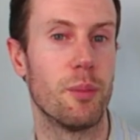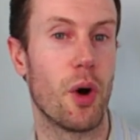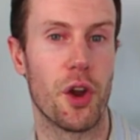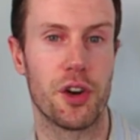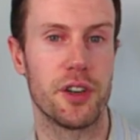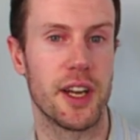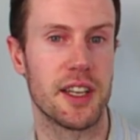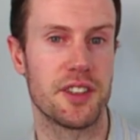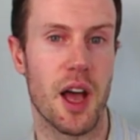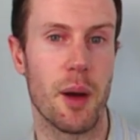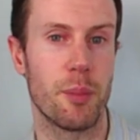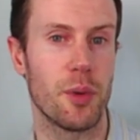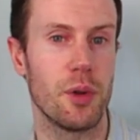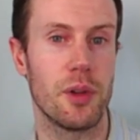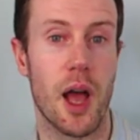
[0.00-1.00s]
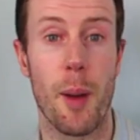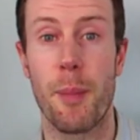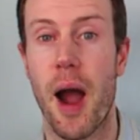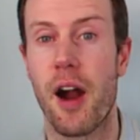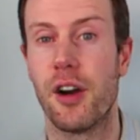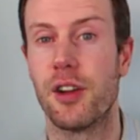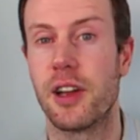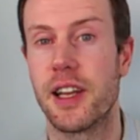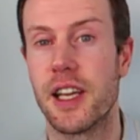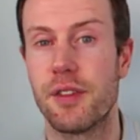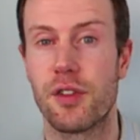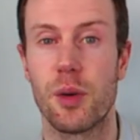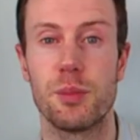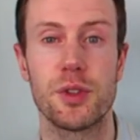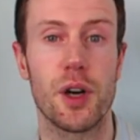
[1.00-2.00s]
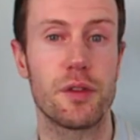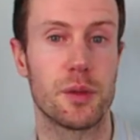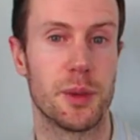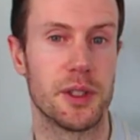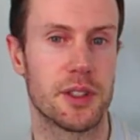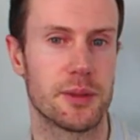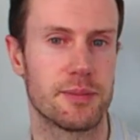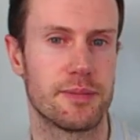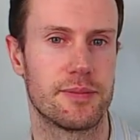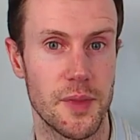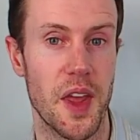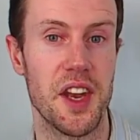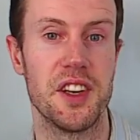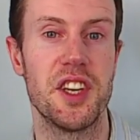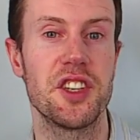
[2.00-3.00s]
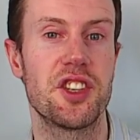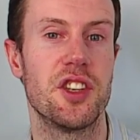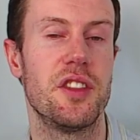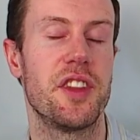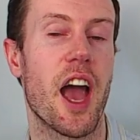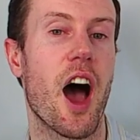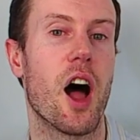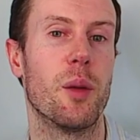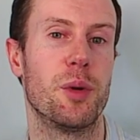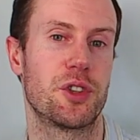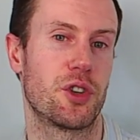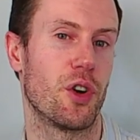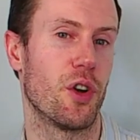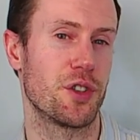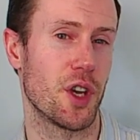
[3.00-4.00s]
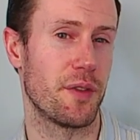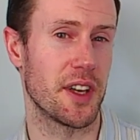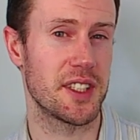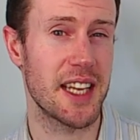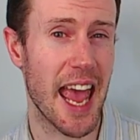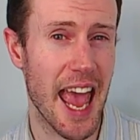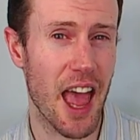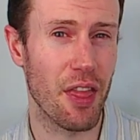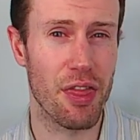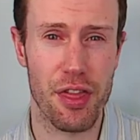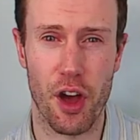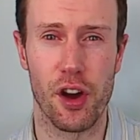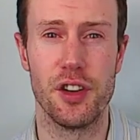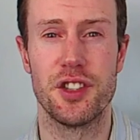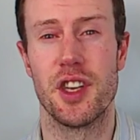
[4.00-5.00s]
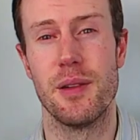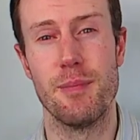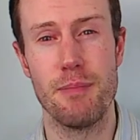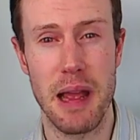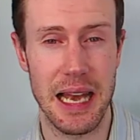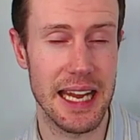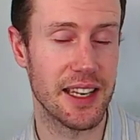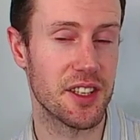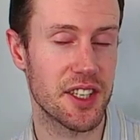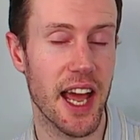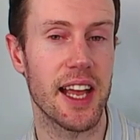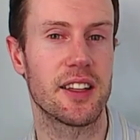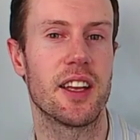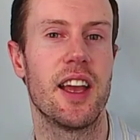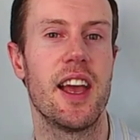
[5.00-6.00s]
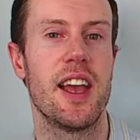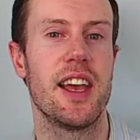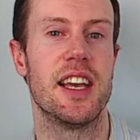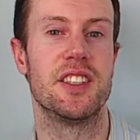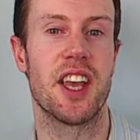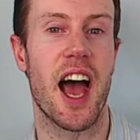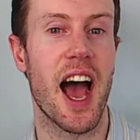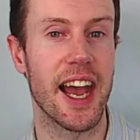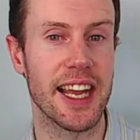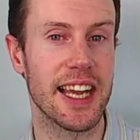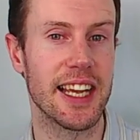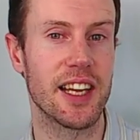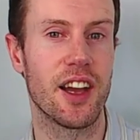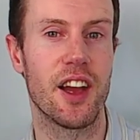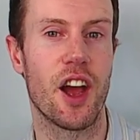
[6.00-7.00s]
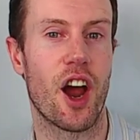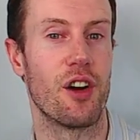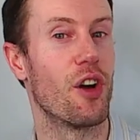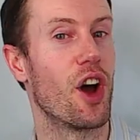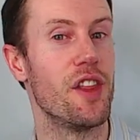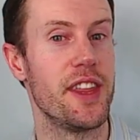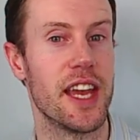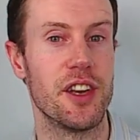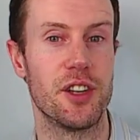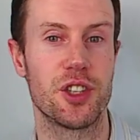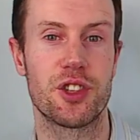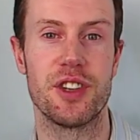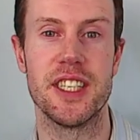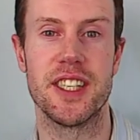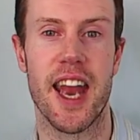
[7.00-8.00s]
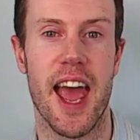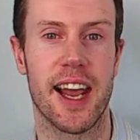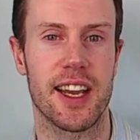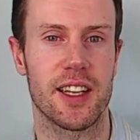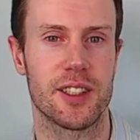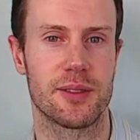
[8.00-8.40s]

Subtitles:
modern example, apparently from government. In addition, the albatross of a 10,000 million debt is hanging around the industry's neck.